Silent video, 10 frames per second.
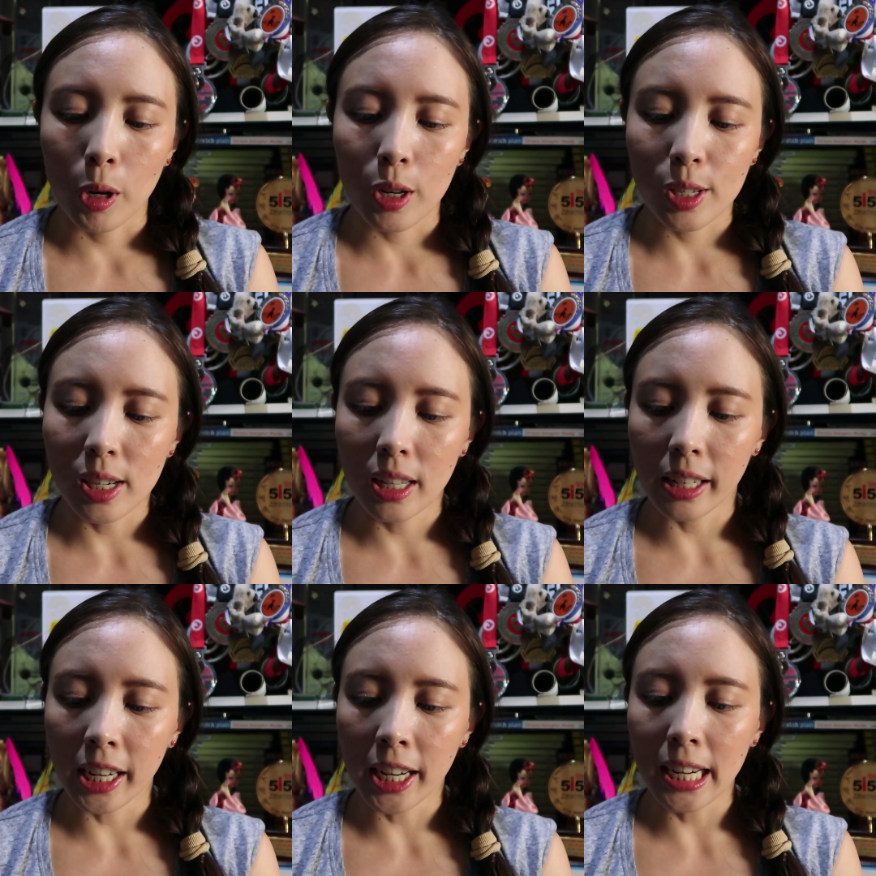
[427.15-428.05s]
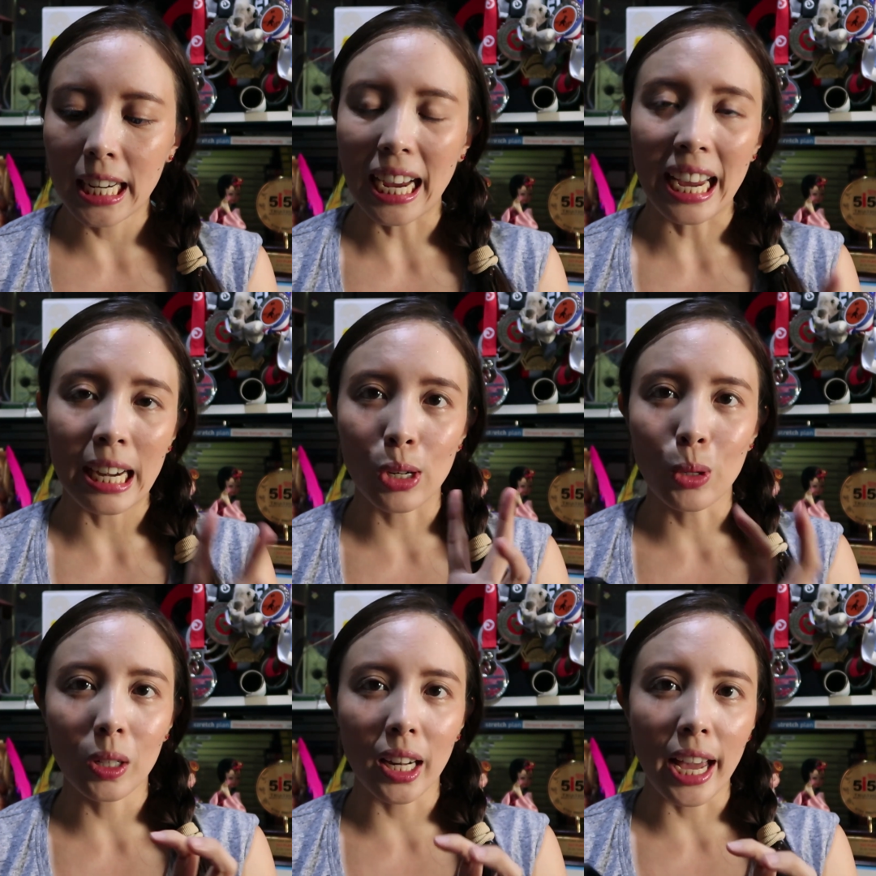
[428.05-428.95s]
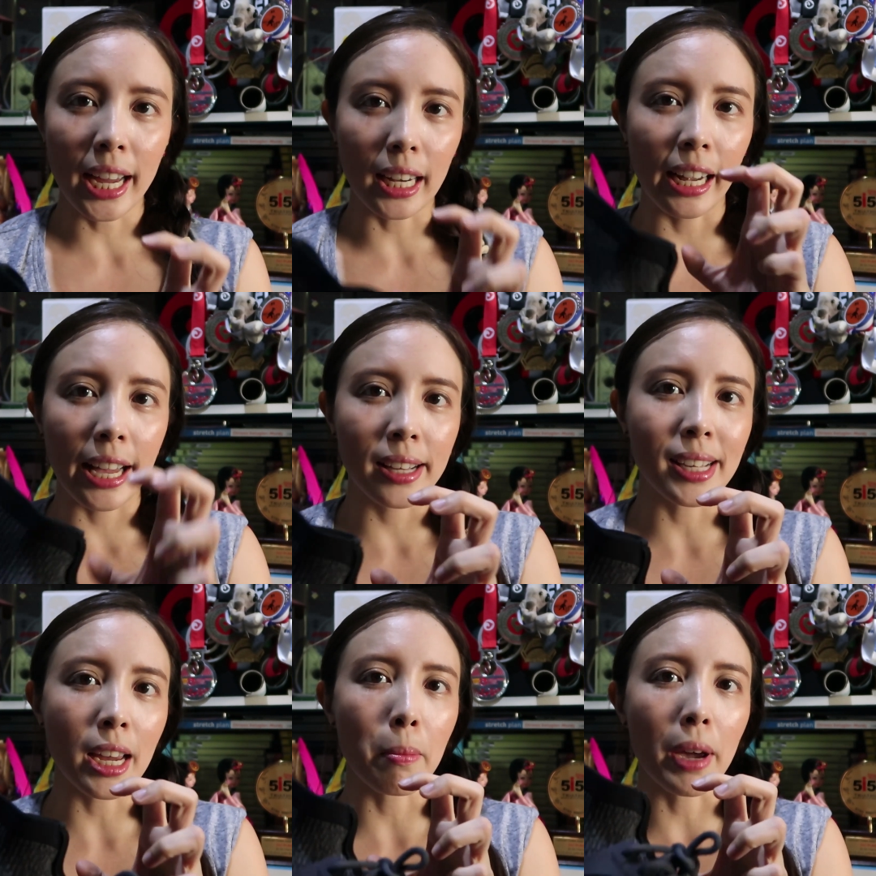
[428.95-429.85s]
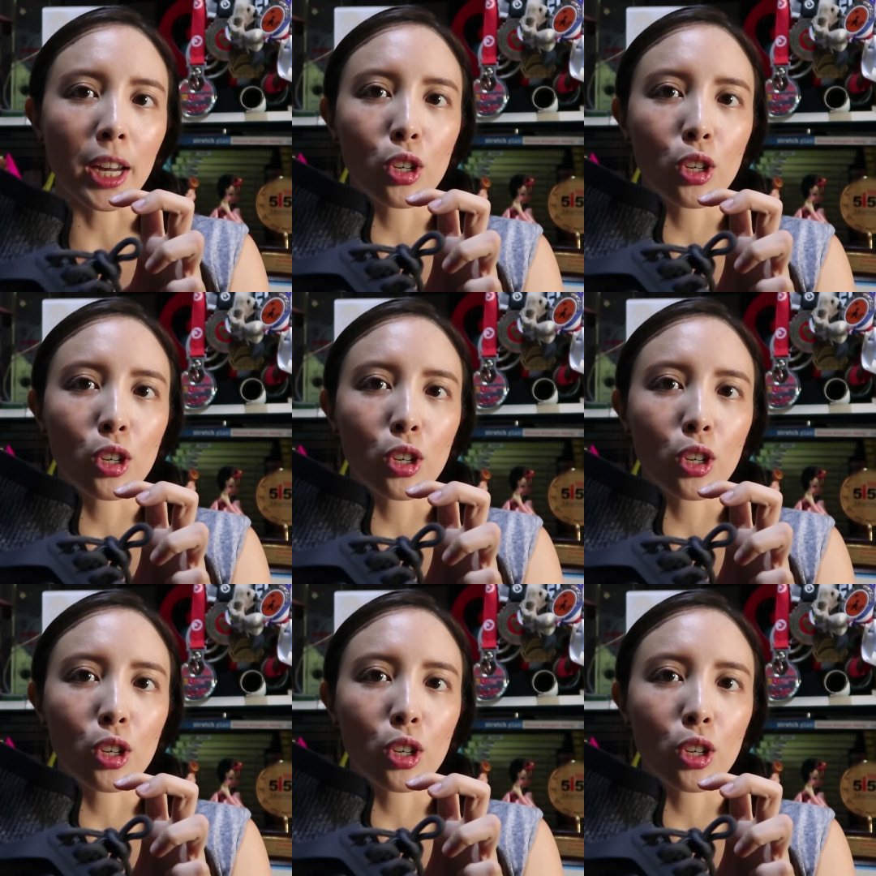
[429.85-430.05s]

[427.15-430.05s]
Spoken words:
Personally, I don't like lacing my